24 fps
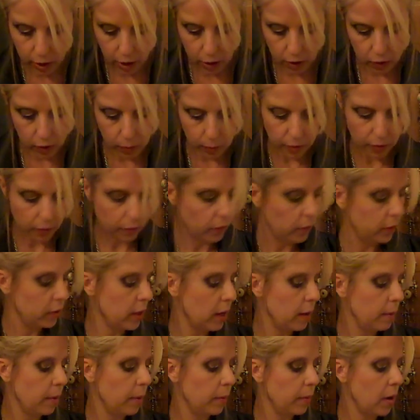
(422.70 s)
color, but for
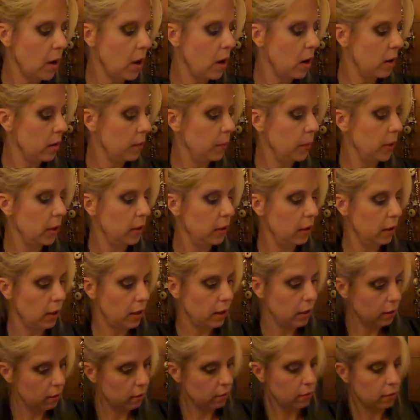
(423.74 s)
time I'm not, but
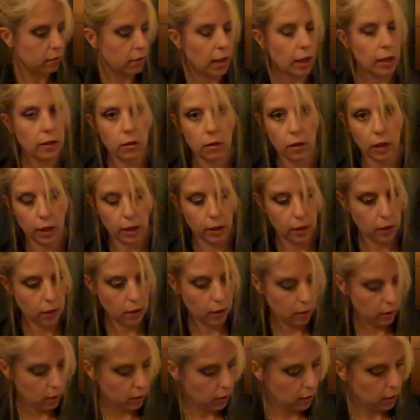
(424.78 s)
that's like
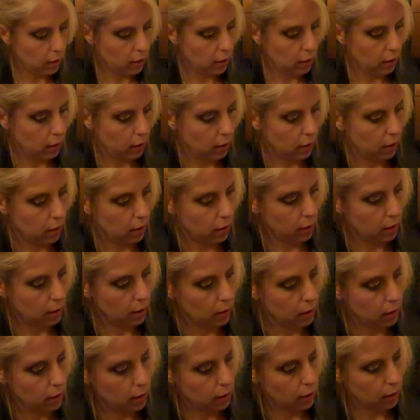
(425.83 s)
the
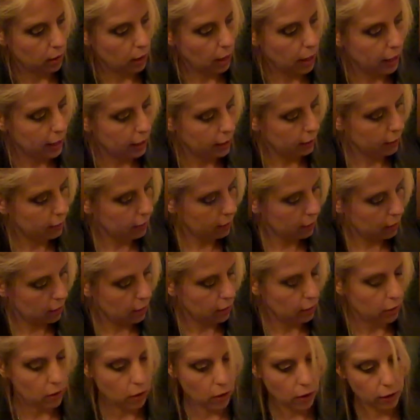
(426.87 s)
lightest to
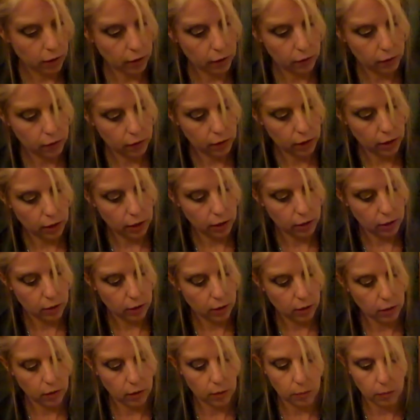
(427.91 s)
the darkest in
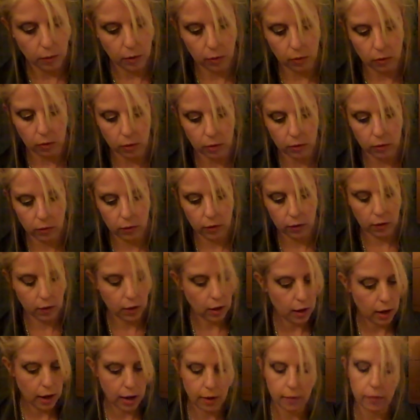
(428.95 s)
the minerals
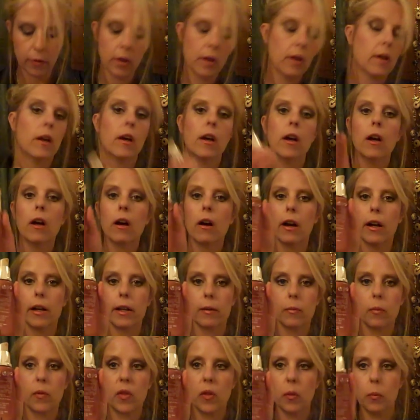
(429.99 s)
that I have.
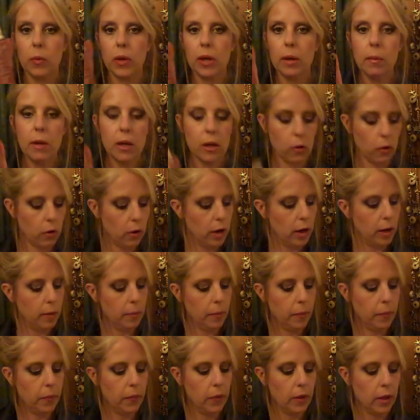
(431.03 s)
Alright, the BB cream,